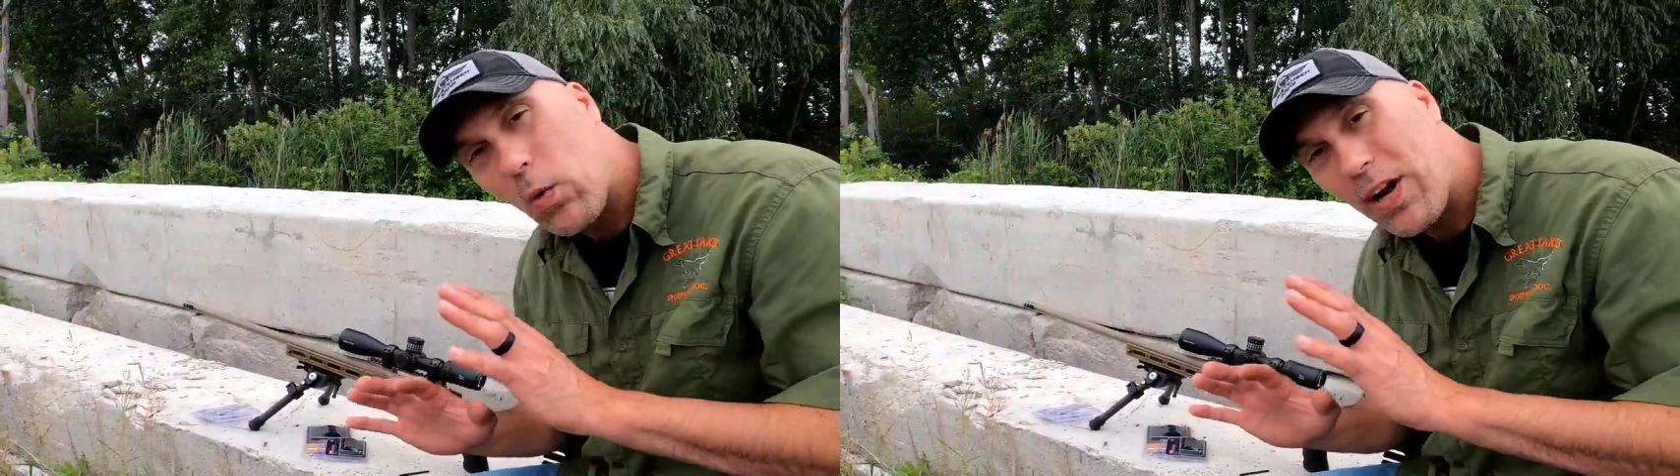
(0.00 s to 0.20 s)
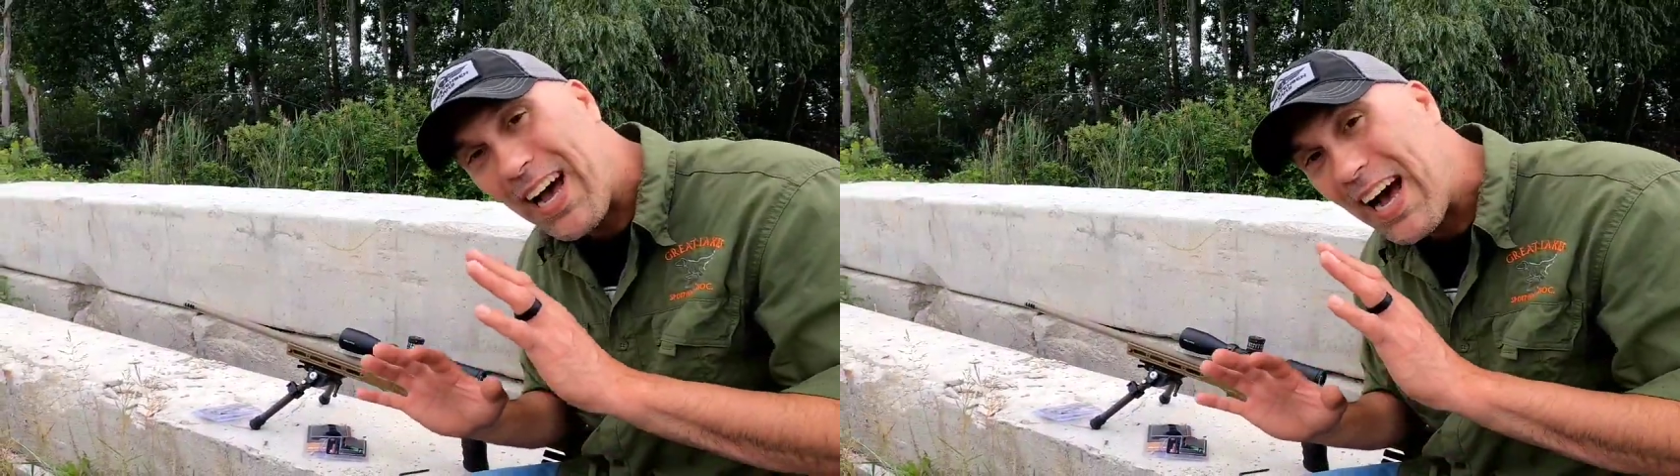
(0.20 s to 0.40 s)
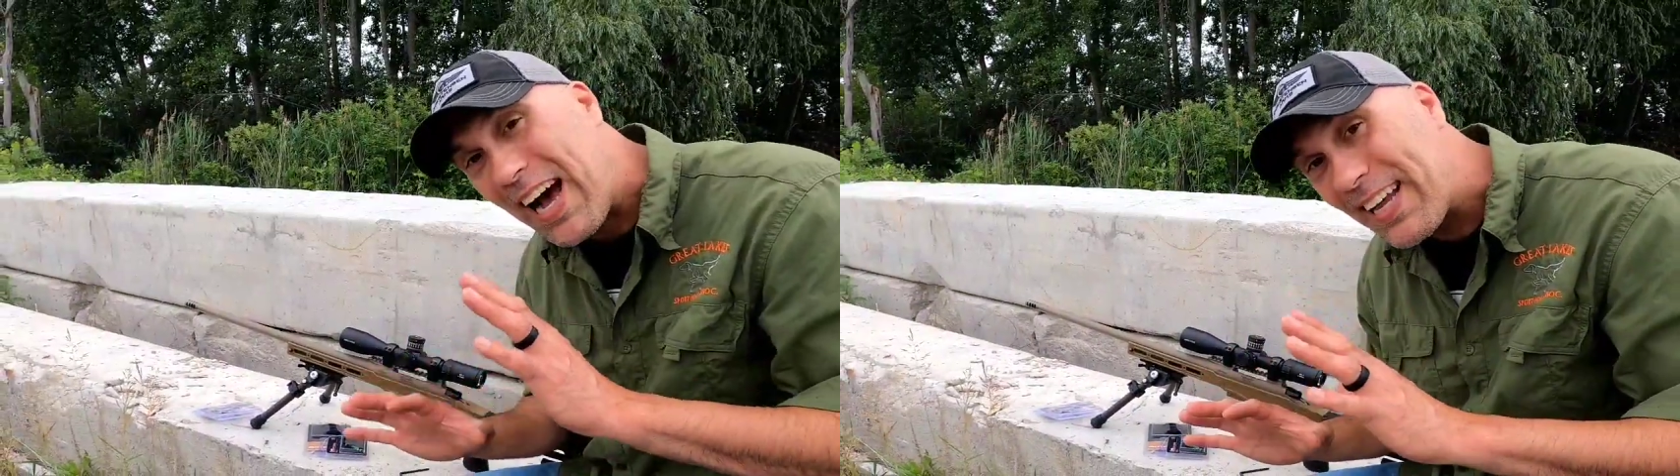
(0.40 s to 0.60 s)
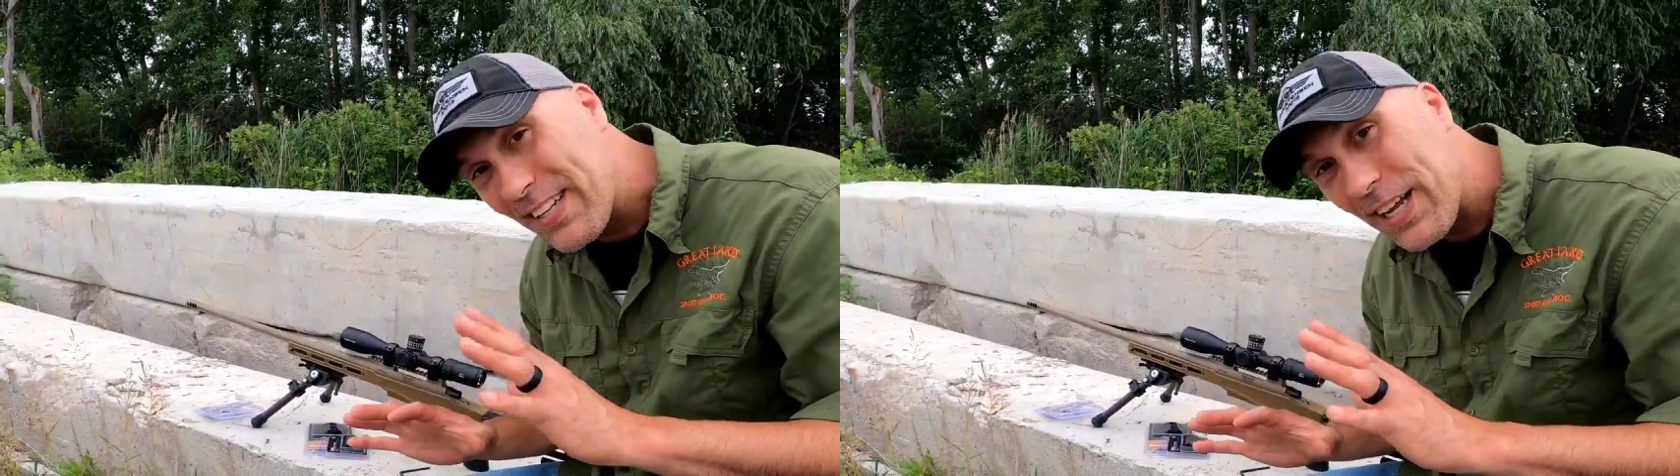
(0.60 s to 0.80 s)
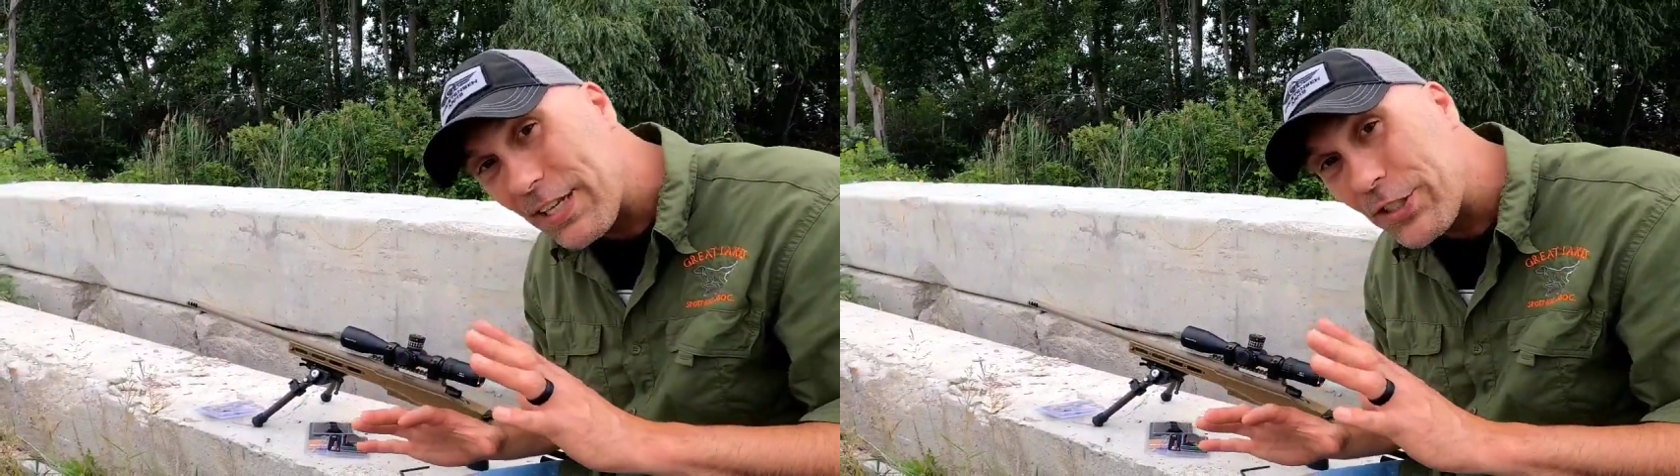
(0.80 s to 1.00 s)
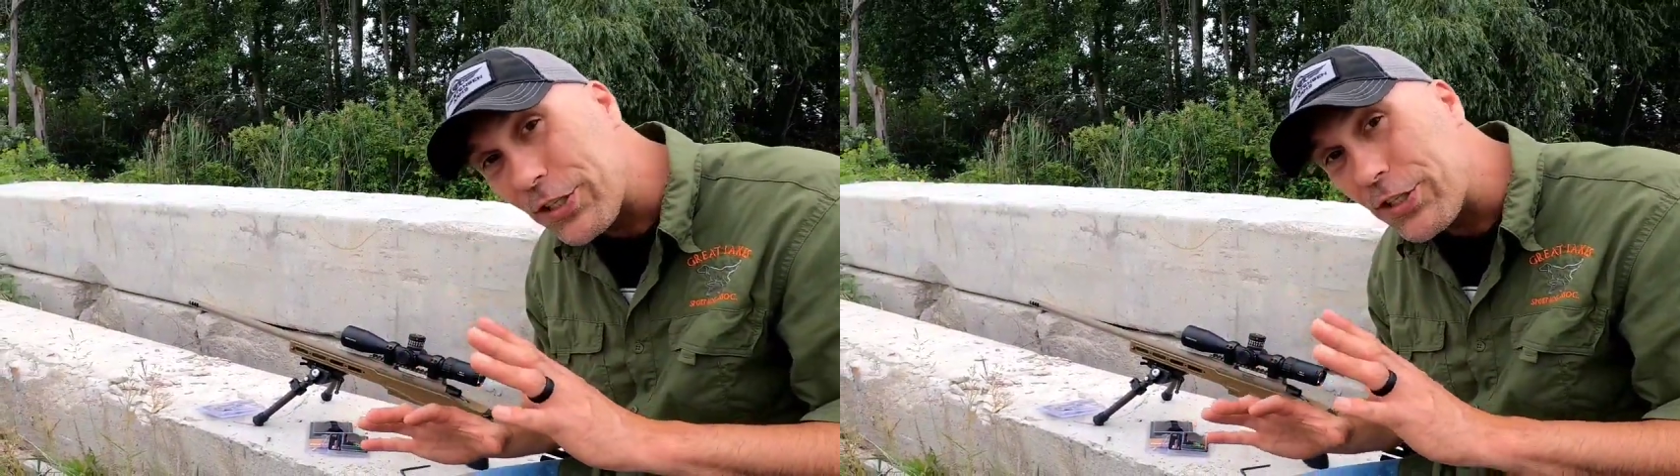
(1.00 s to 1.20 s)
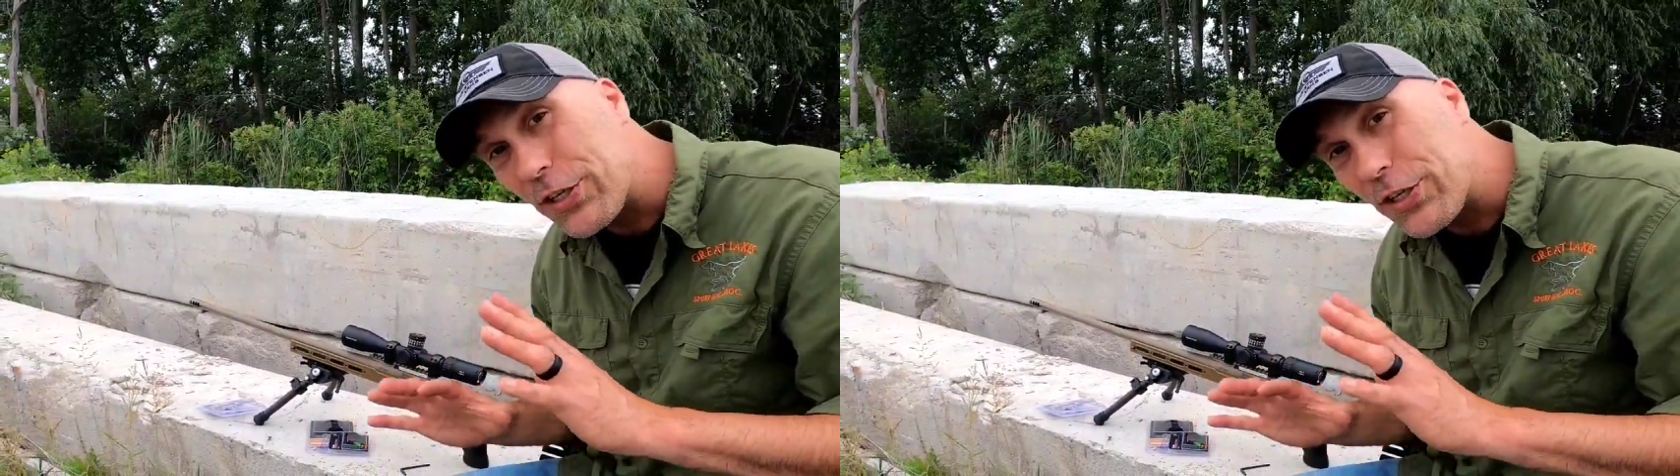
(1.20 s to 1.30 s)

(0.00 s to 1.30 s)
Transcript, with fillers: Now, what I like to